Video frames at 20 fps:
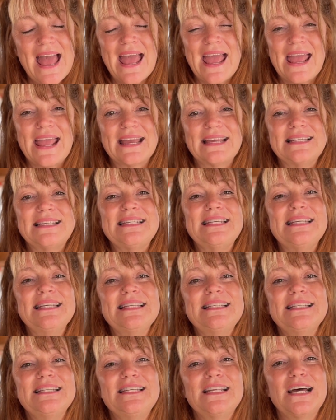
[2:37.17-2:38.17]
and he
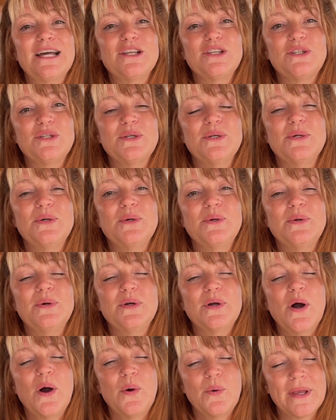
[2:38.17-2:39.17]
did not do
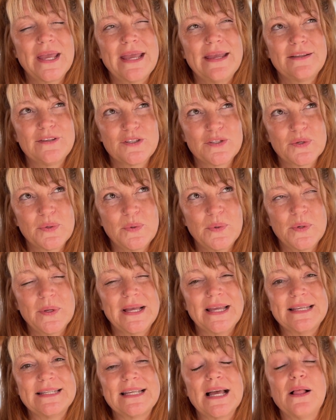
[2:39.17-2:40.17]
okay in school
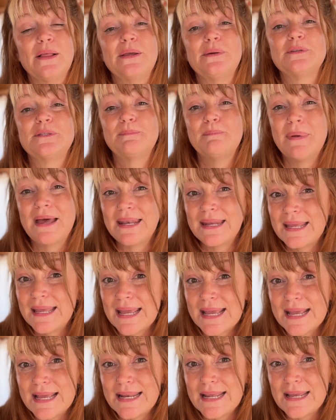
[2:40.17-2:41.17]
until he was
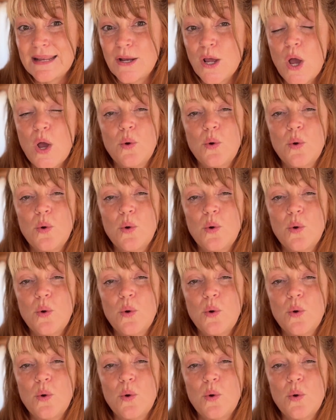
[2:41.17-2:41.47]
medicated,